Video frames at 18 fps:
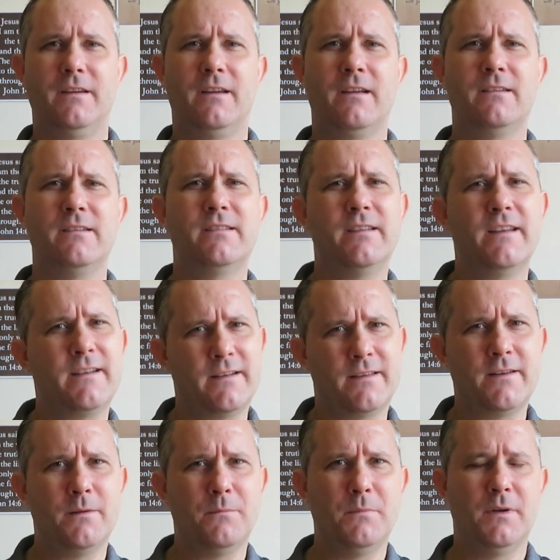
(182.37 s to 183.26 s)

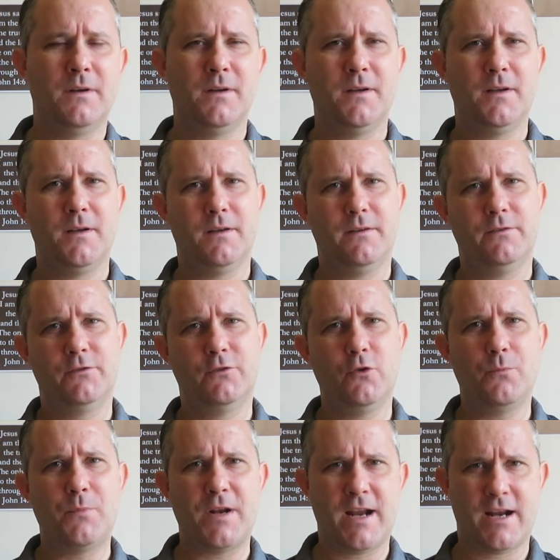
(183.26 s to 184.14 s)
considered them
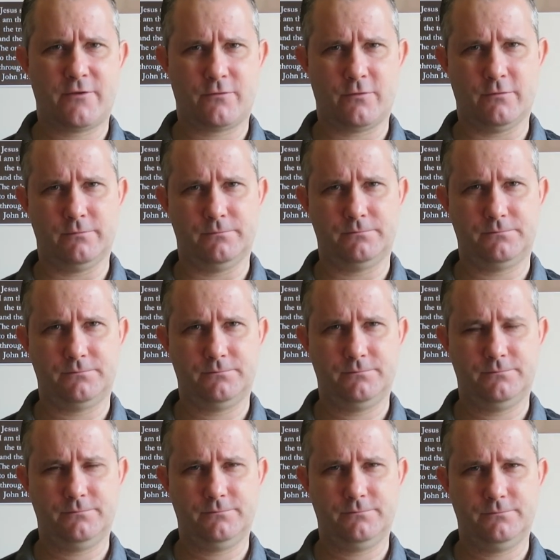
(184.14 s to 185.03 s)
supernatural.
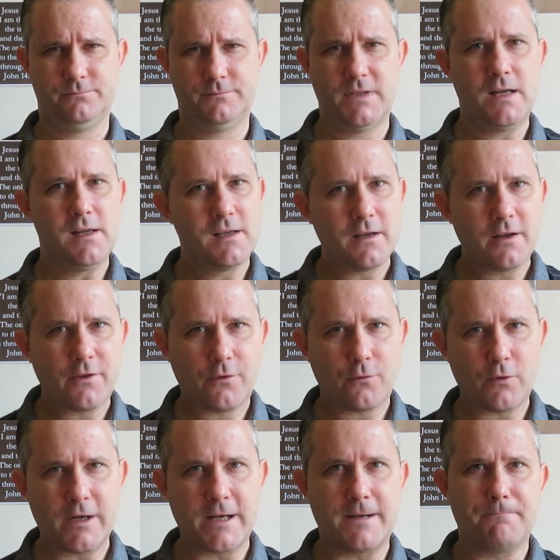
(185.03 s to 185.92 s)

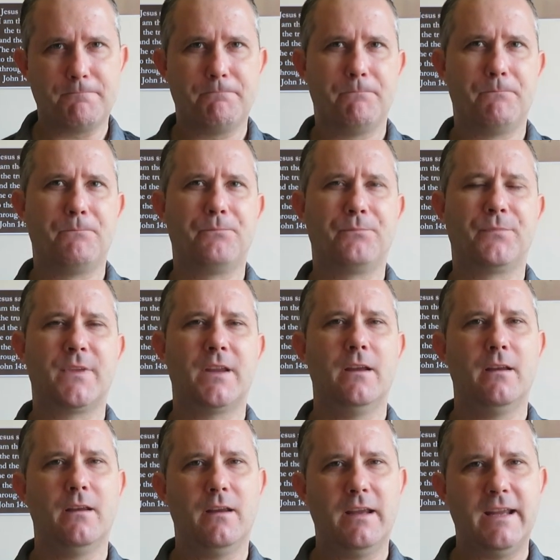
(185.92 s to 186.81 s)
3.
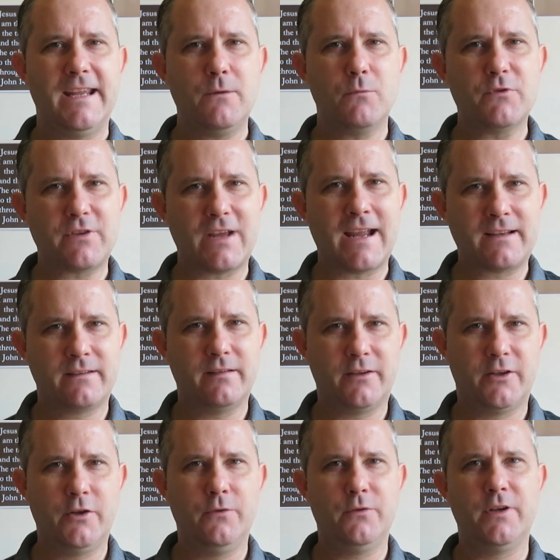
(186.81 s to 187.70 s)
He was
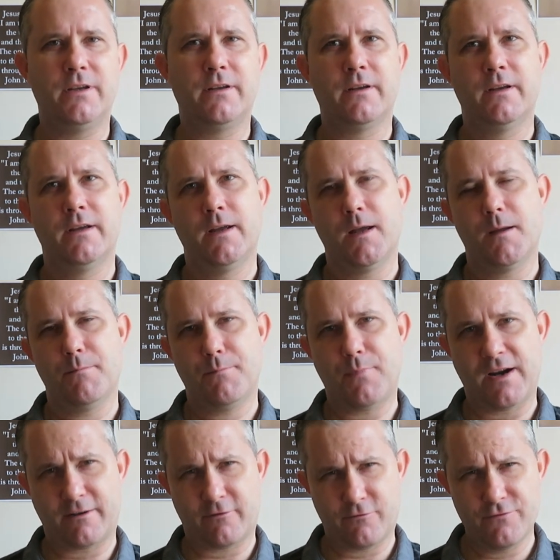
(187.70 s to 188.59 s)
executed
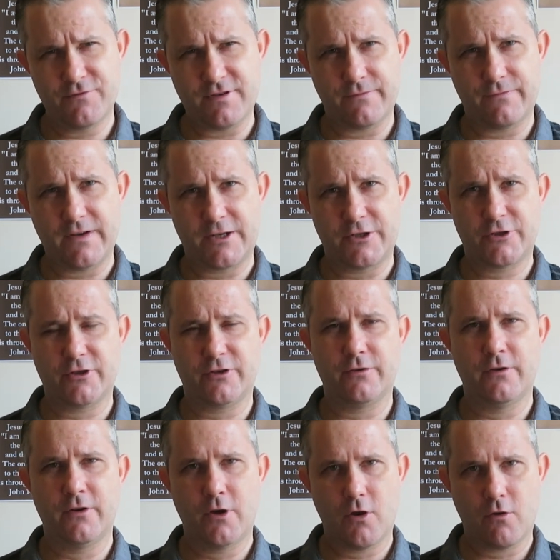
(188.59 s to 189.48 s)
by
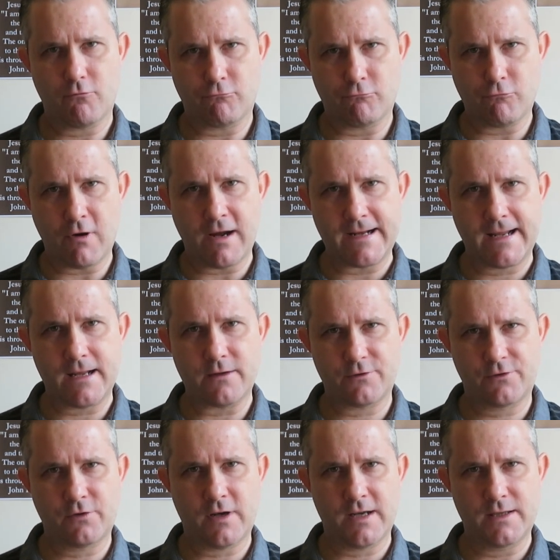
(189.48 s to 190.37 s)
crucifixion right
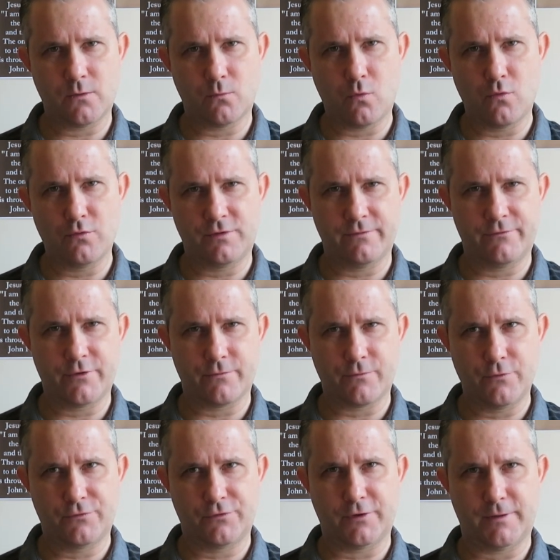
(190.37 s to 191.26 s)
outside the walls of
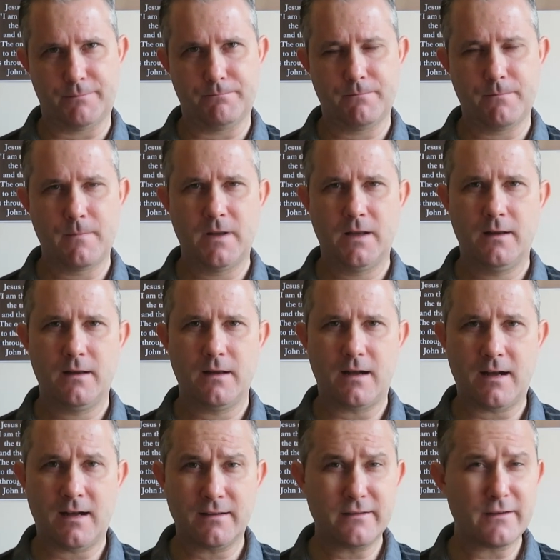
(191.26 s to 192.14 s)
Jerusalem
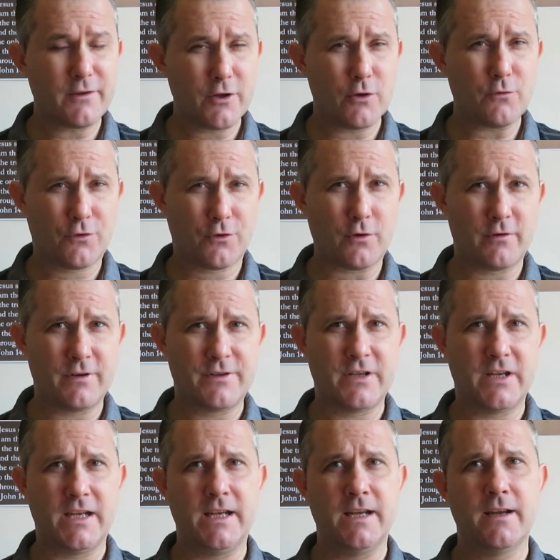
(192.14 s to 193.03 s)
under the
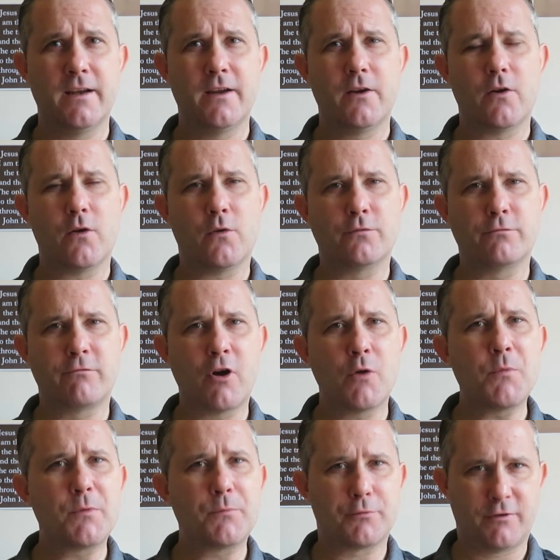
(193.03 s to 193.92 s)
authority of
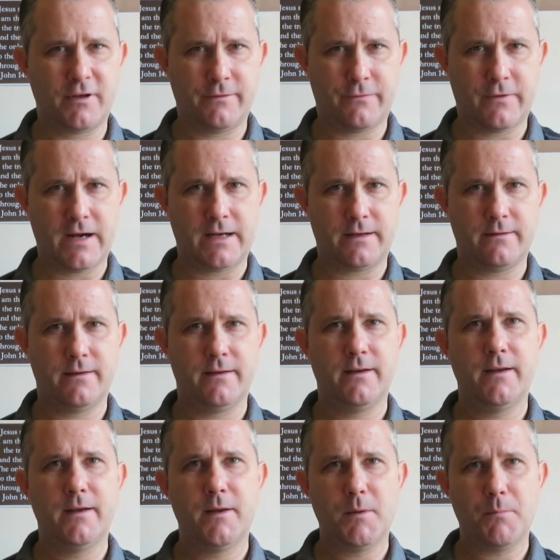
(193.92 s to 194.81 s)
Roman prefect
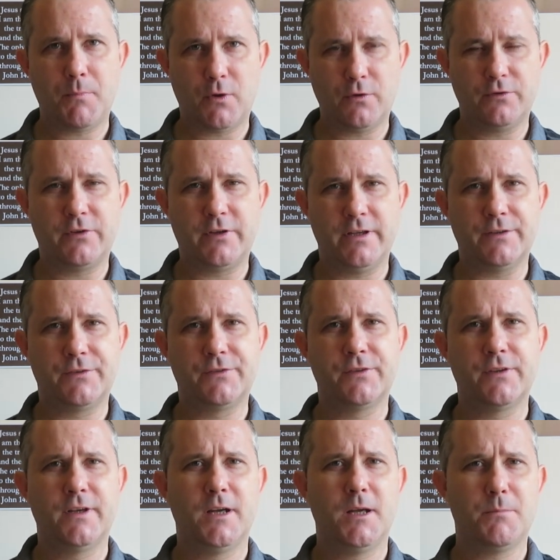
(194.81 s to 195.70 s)

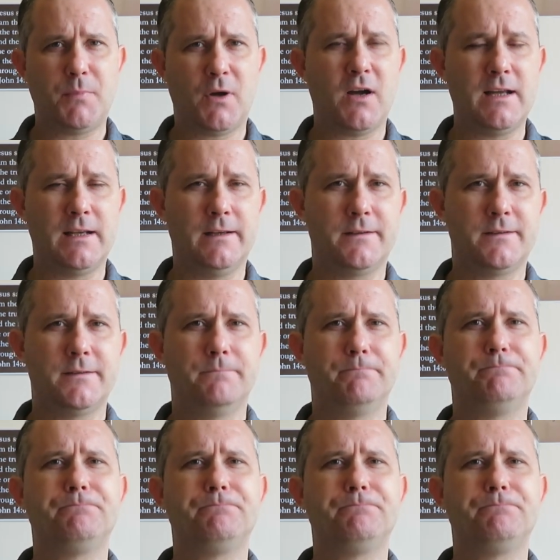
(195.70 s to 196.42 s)
Pontius Pilate.